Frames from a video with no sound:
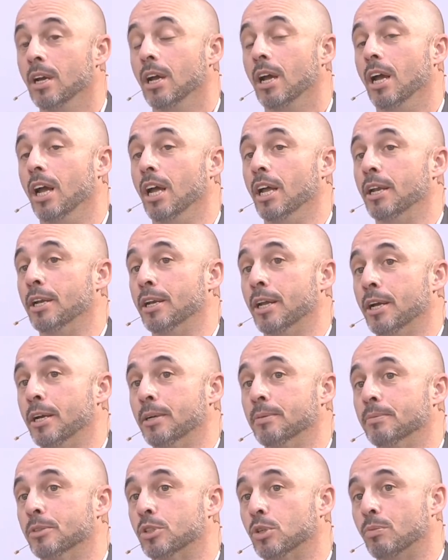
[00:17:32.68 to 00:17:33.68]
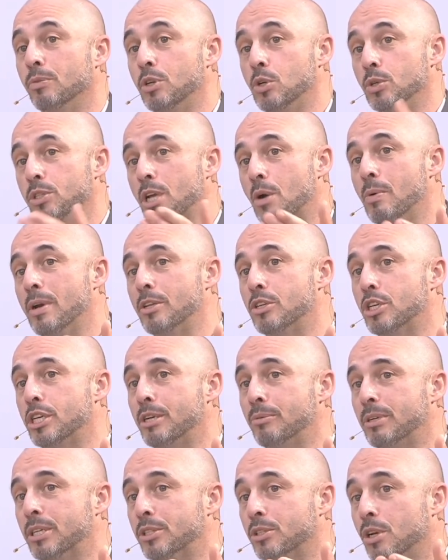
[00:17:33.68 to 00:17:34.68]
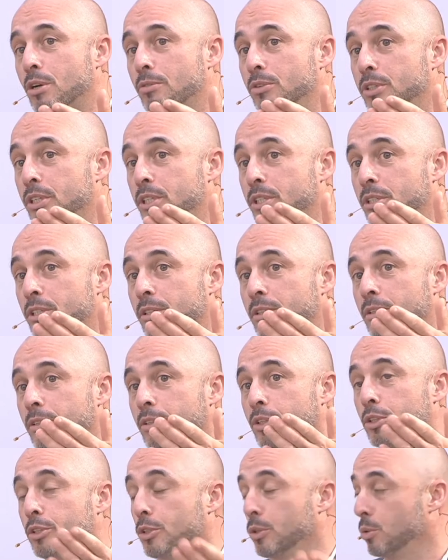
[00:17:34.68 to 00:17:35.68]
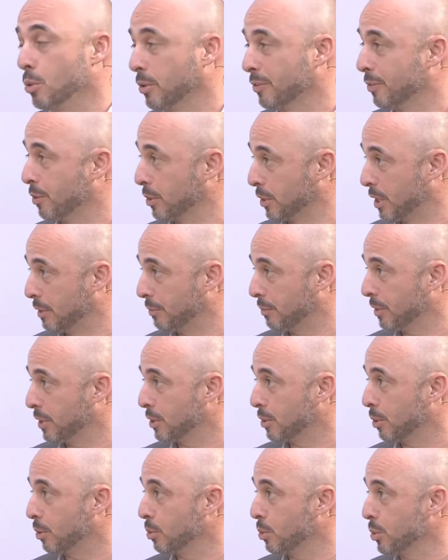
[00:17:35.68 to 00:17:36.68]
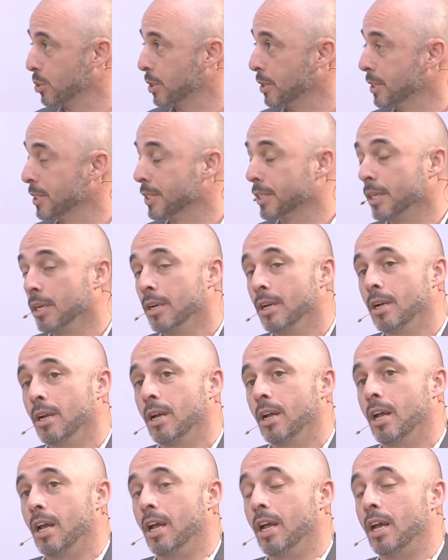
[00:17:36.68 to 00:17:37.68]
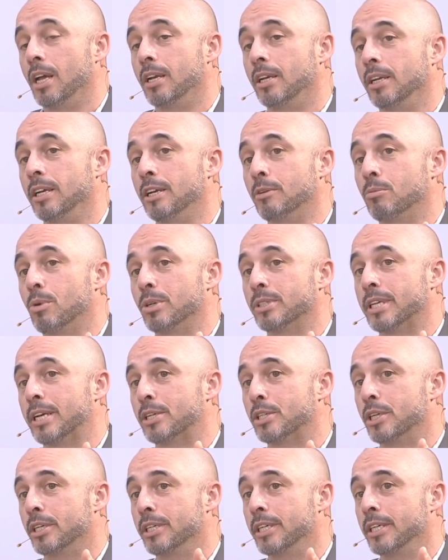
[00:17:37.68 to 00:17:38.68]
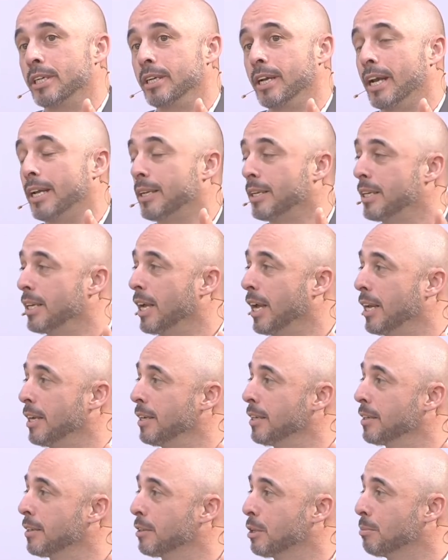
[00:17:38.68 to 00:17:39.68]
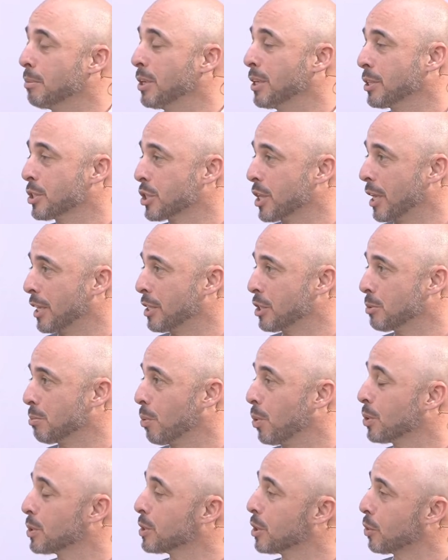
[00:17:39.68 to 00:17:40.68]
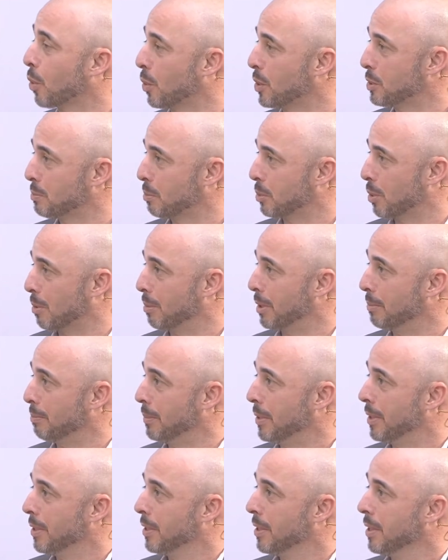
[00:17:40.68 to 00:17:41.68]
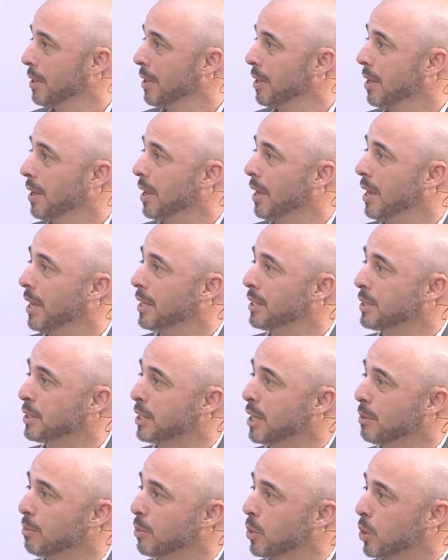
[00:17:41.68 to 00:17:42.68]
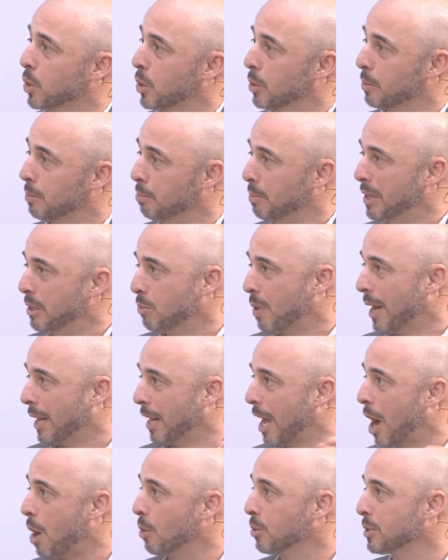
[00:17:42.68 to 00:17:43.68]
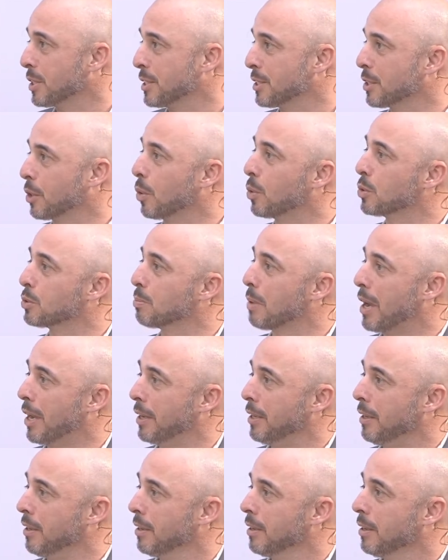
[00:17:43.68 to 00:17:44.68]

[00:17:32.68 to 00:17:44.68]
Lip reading: And so we used our engineering services, looked for different solutions. And it was actually, at the end, the biggest challenge was the noise problem. As there were, meanwhile, houses close by.